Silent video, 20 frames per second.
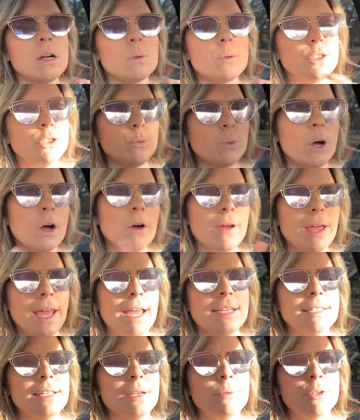Which, well,
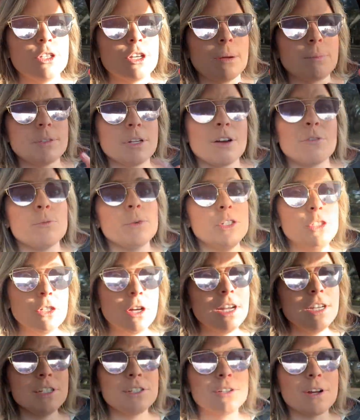okay, I say we dropped it off. We
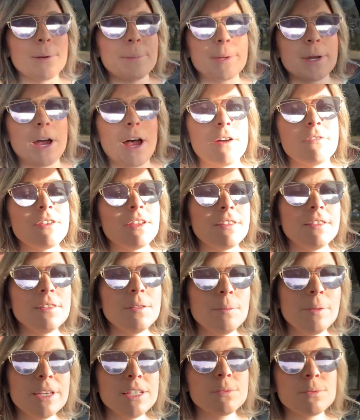tried to drop it off, and then
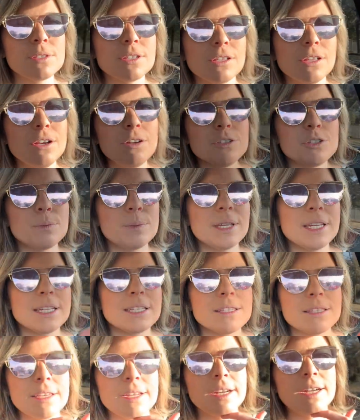the place was closed
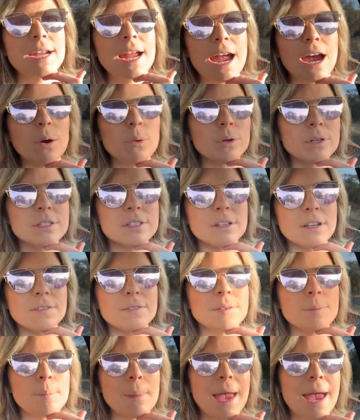because there are hours
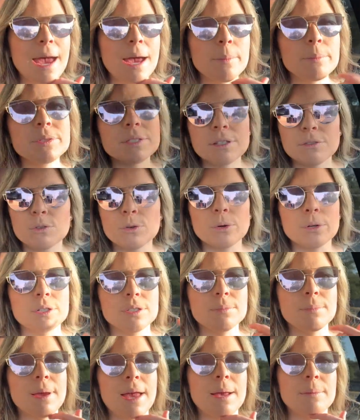on the maps. Of
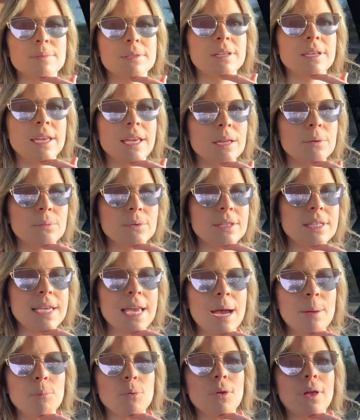course, maps, again, with
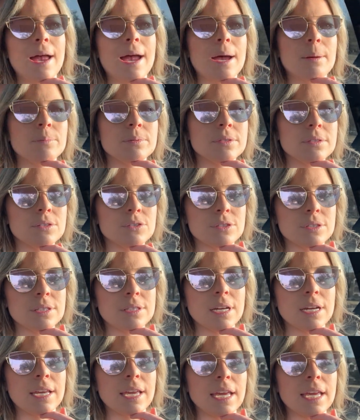the Apple apps,
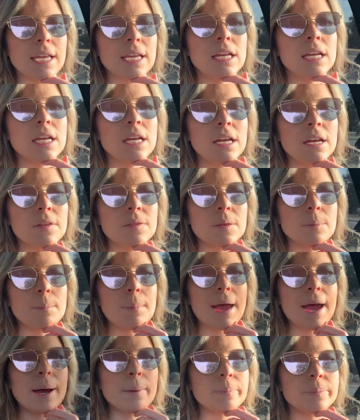just sucking. The
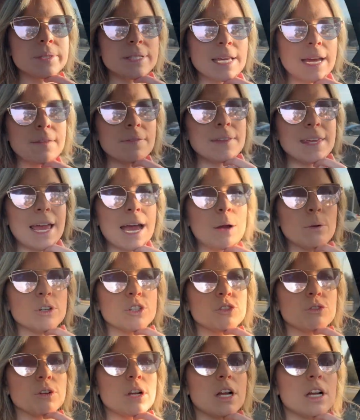maps had the
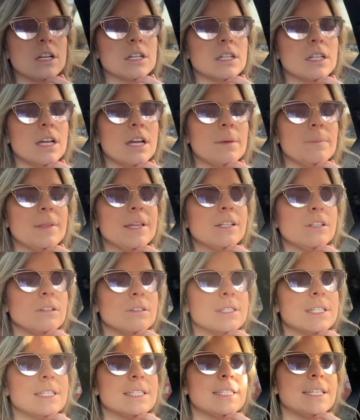hours wrong. They
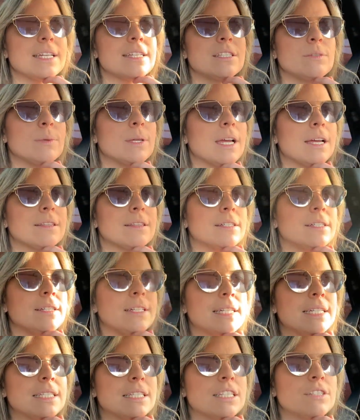closed at 6, and we got there at,
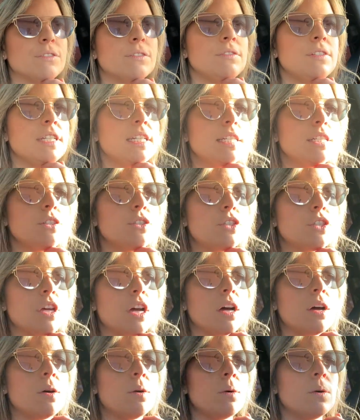like, 6:15.
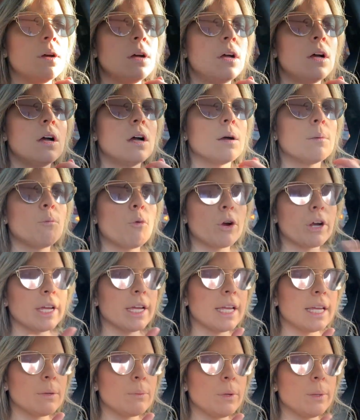So
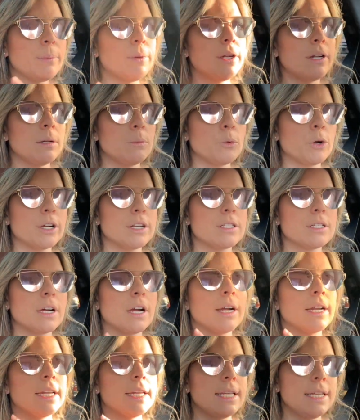Morgan, we put it in Morgan's
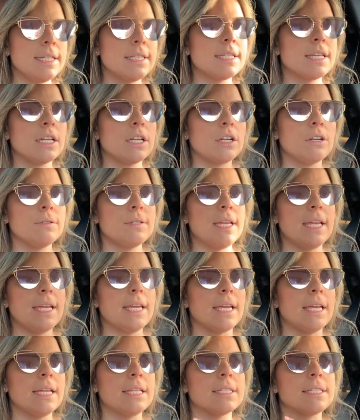car, and he's going to go
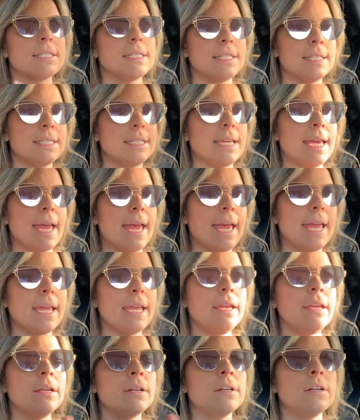take it today.